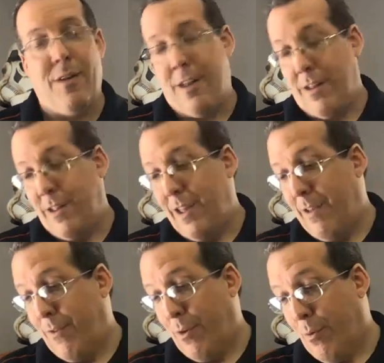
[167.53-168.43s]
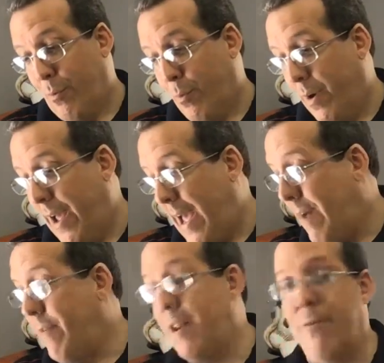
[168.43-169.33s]
and if you
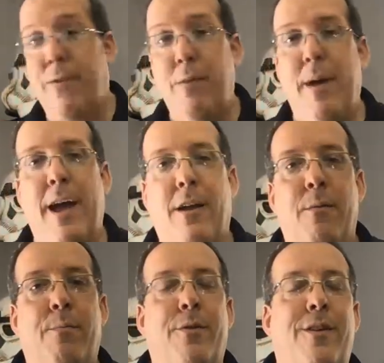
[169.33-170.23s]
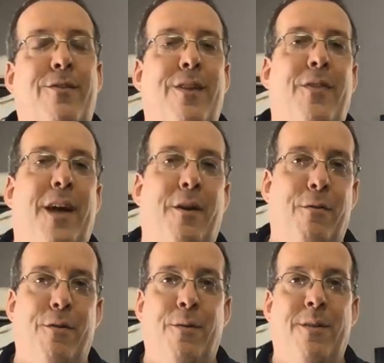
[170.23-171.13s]
have any feedback, please send that
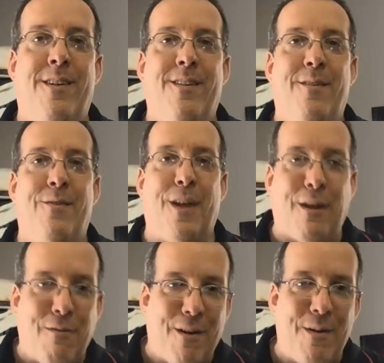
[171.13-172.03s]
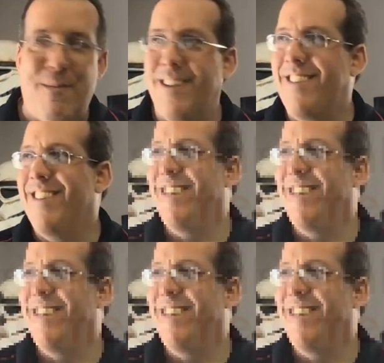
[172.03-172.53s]
over. Thank you very much.